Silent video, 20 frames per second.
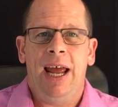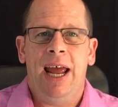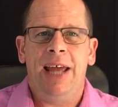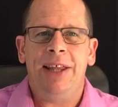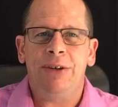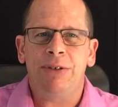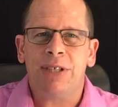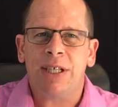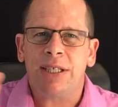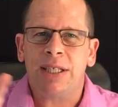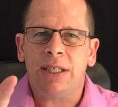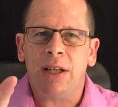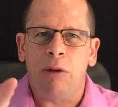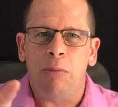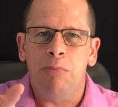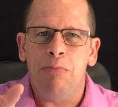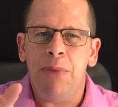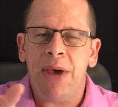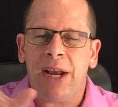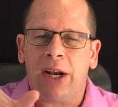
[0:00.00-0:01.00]
And there's this little
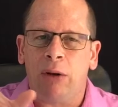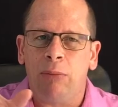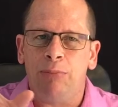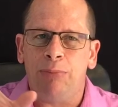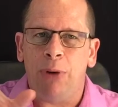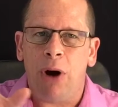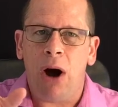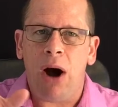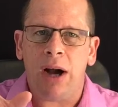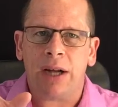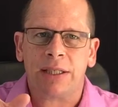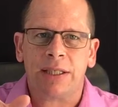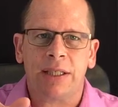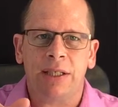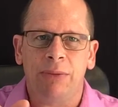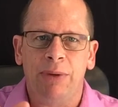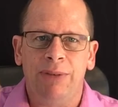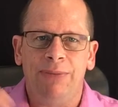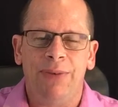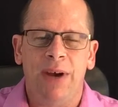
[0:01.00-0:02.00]
metal box
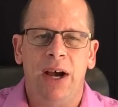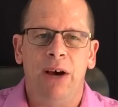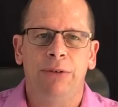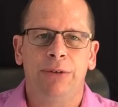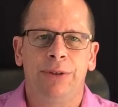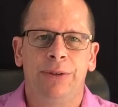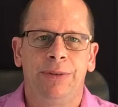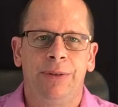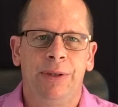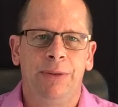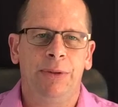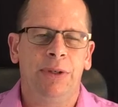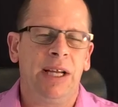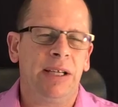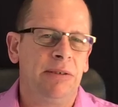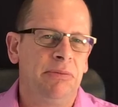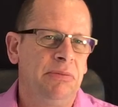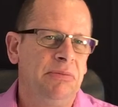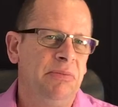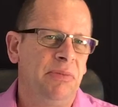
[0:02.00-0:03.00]
that we found. And we're
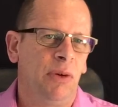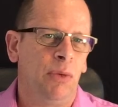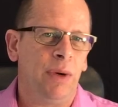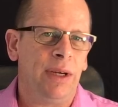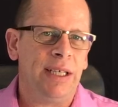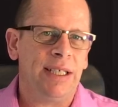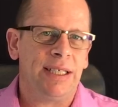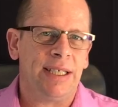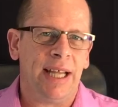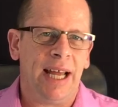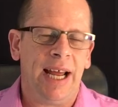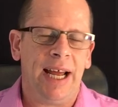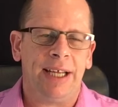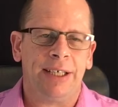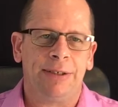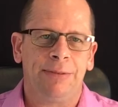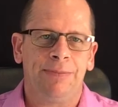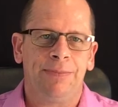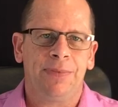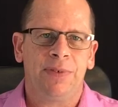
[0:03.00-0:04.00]
like, what is
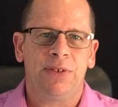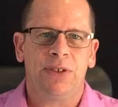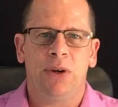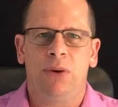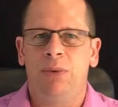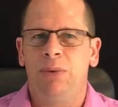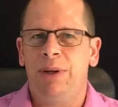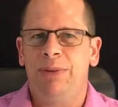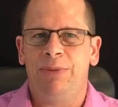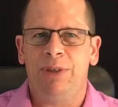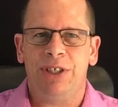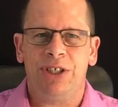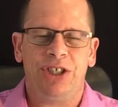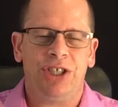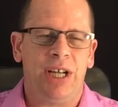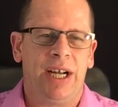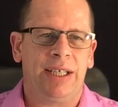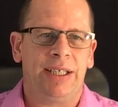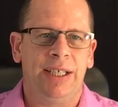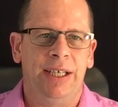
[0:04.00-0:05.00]
that? So we
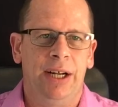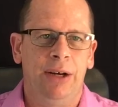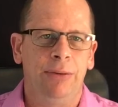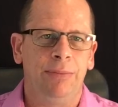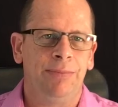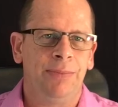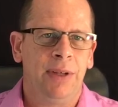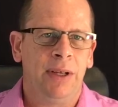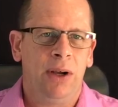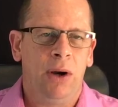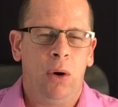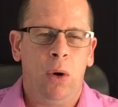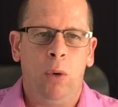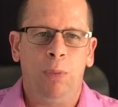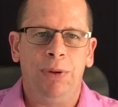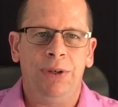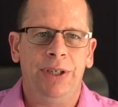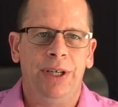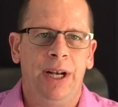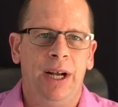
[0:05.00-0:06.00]
checked it out,
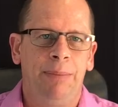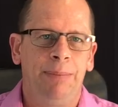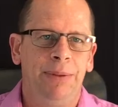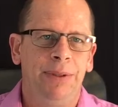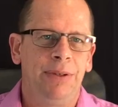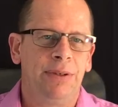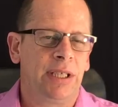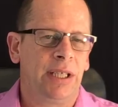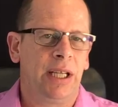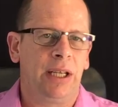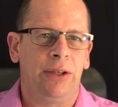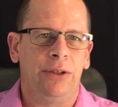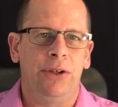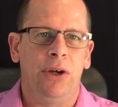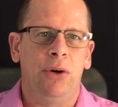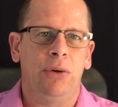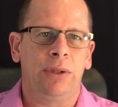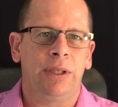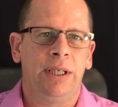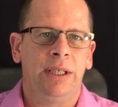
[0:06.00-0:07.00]
opened it up, and there's a little
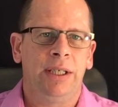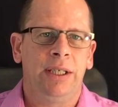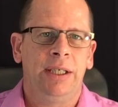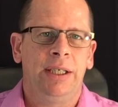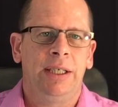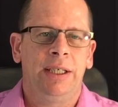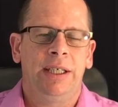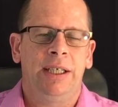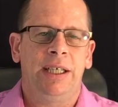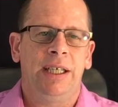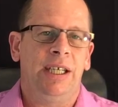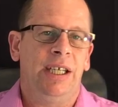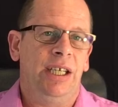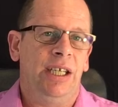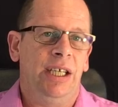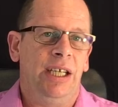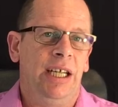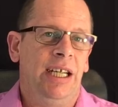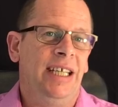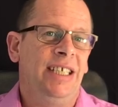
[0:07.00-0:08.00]
note.
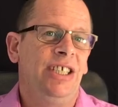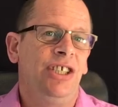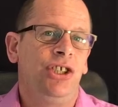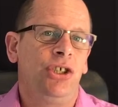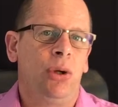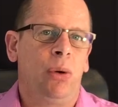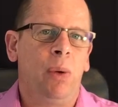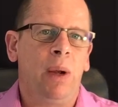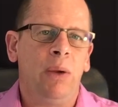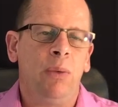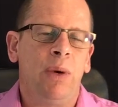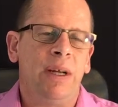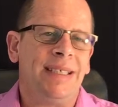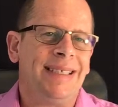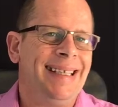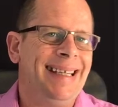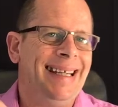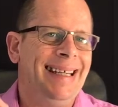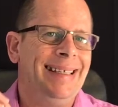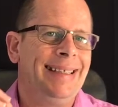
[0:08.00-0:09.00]
Enjoy
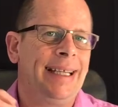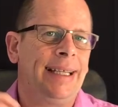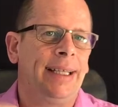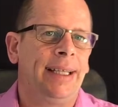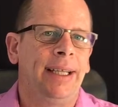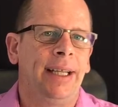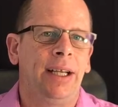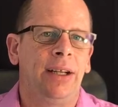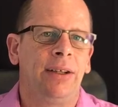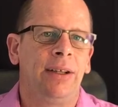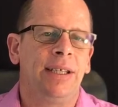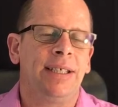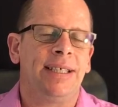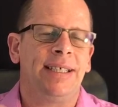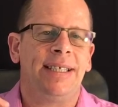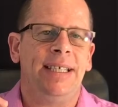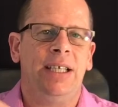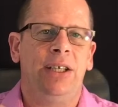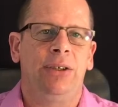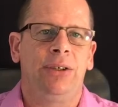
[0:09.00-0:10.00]
what's in the little
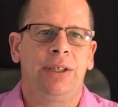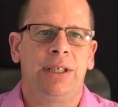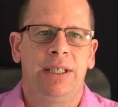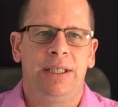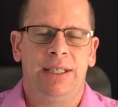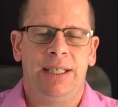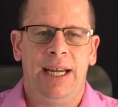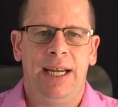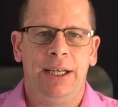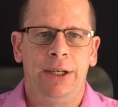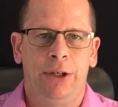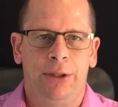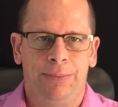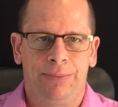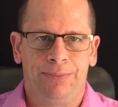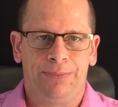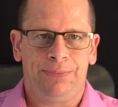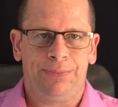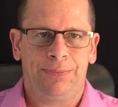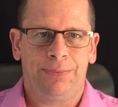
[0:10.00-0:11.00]
sealed container.